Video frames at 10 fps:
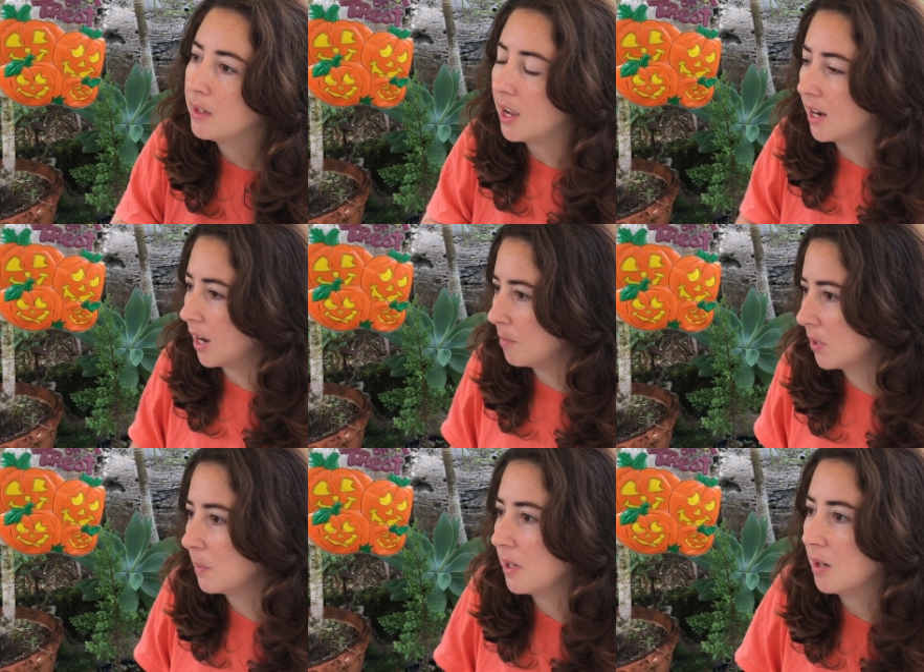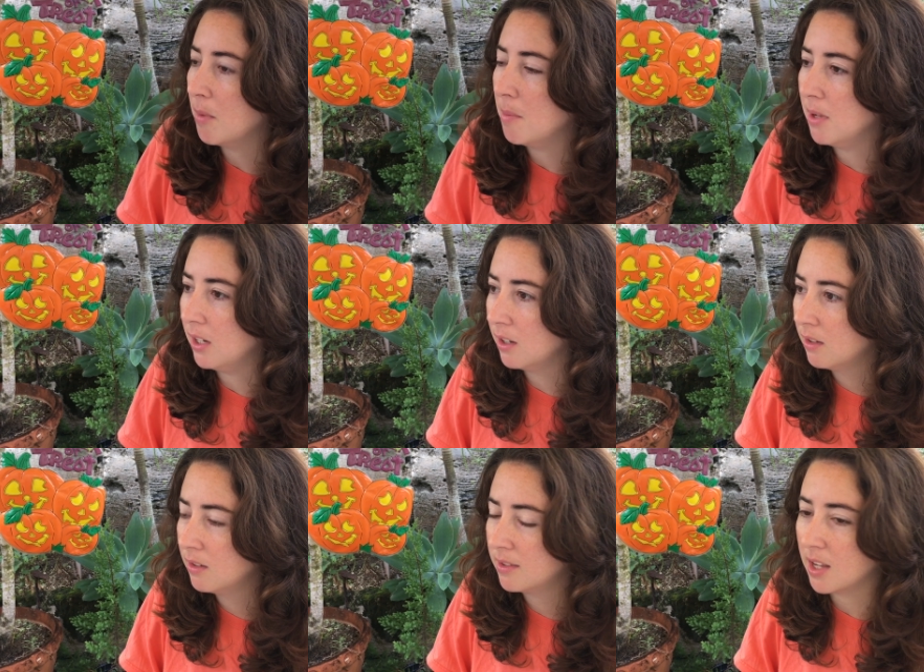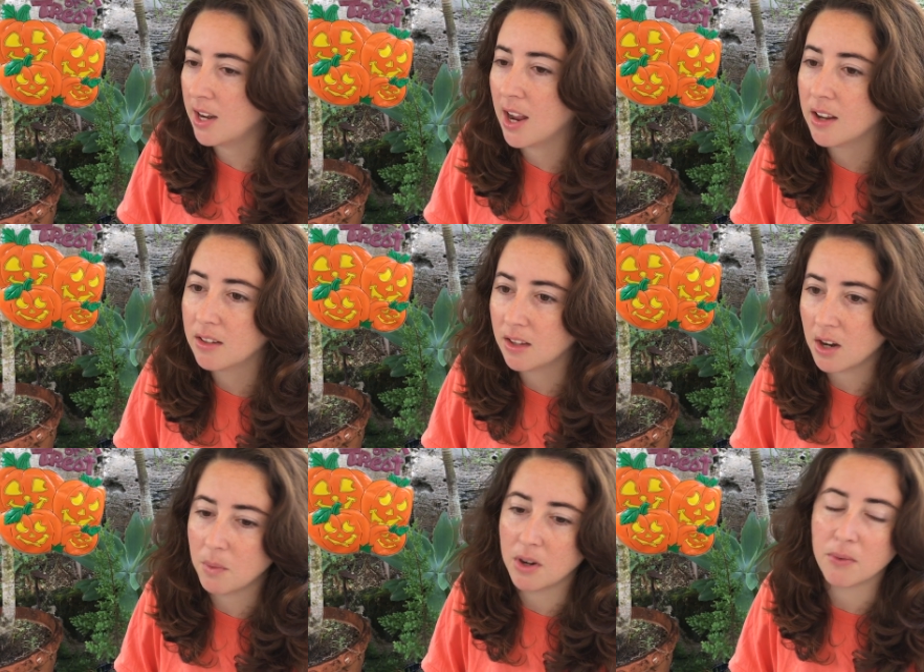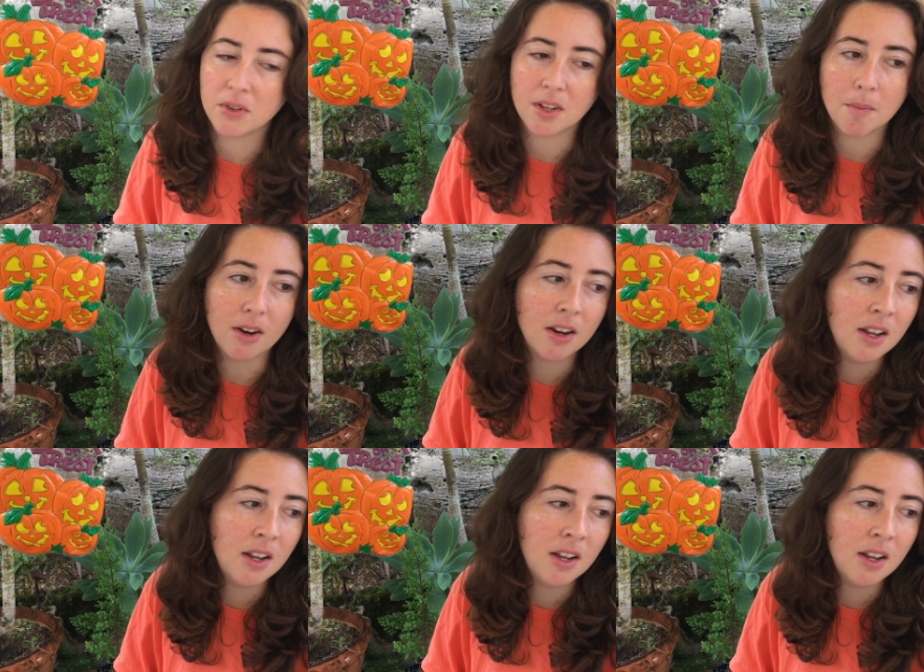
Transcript: And I'm just wearing my big sun hat that I wear for summer.